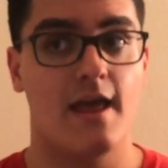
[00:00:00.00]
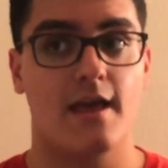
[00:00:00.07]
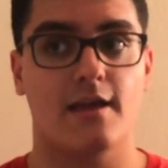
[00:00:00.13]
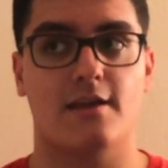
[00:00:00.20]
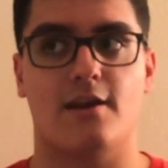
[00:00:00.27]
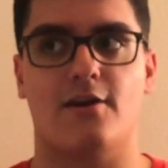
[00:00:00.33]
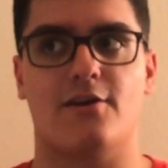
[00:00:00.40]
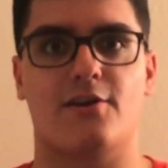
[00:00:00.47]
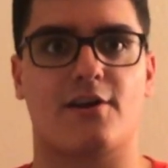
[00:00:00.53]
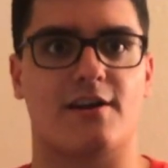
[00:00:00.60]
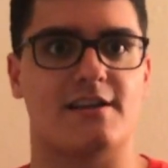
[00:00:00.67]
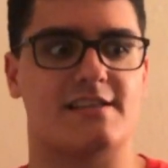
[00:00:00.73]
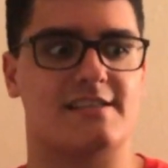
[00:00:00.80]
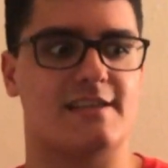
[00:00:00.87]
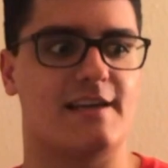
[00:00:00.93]
you're going
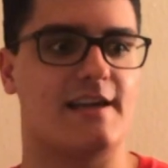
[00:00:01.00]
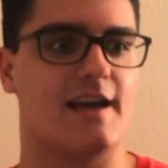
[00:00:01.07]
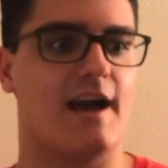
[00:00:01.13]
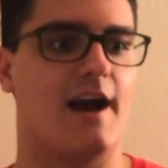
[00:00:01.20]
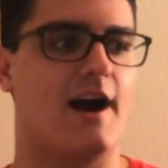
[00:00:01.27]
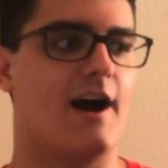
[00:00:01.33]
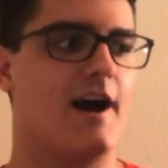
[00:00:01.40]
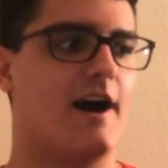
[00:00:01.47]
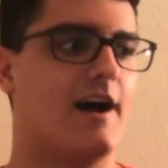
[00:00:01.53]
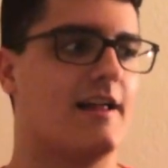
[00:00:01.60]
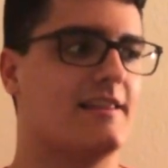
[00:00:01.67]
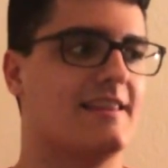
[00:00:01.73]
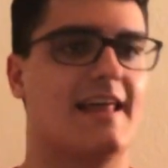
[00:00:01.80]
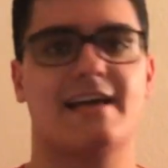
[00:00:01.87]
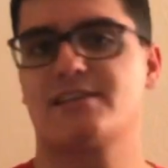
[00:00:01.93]
to see
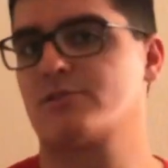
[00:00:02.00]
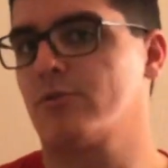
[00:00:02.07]
less